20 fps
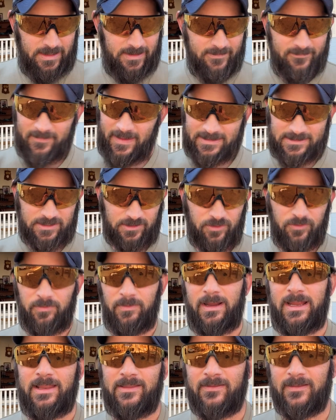That's a
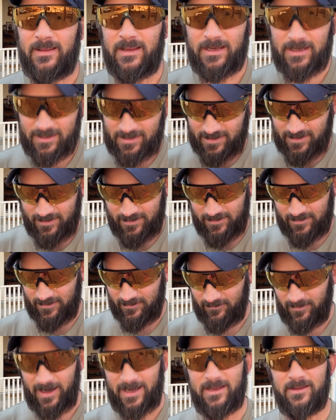great thing,
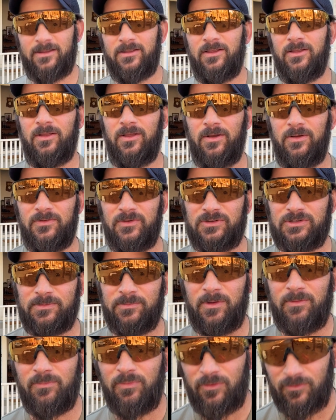right? There's some
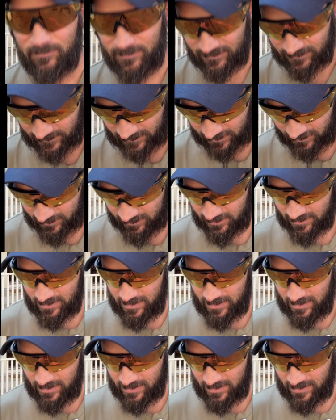improvement there.